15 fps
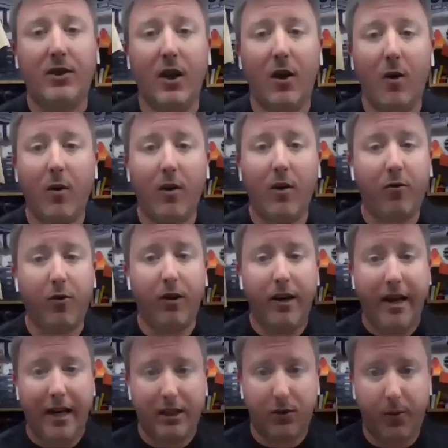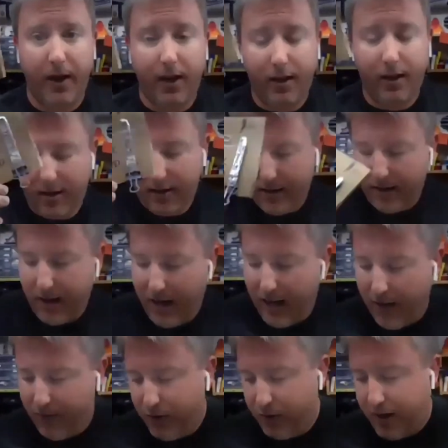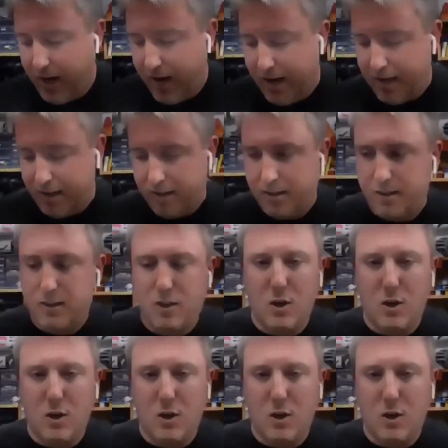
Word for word: So for next week, if you can,